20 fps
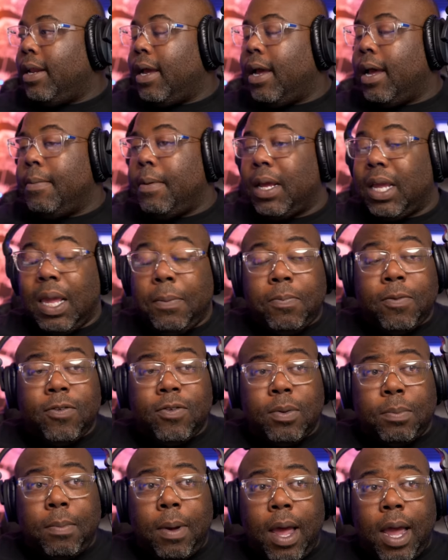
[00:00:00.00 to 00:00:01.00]
Um, now keep this
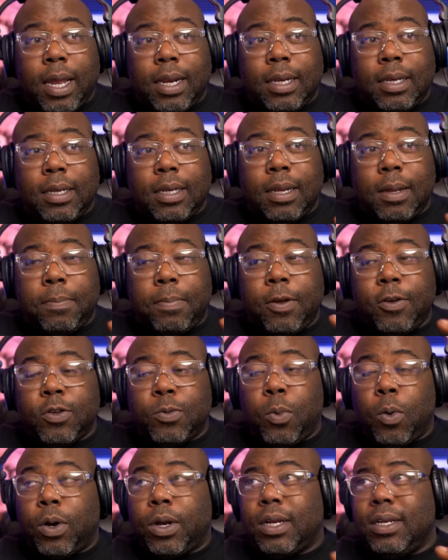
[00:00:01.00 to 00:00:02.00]
in mind, Piers
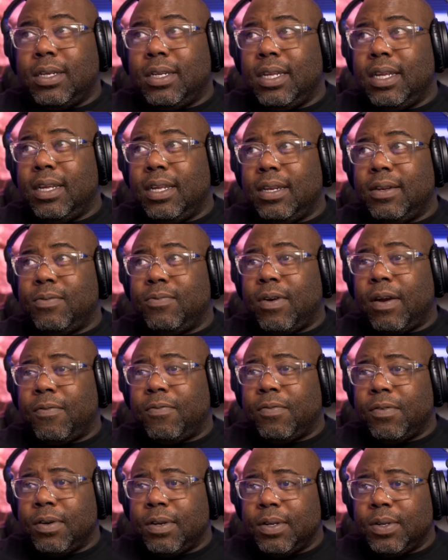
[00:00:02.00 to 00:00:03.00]
Morgan did
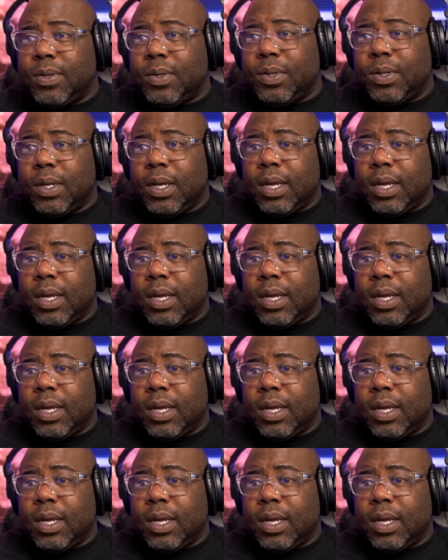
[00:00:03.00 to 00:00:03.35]
reference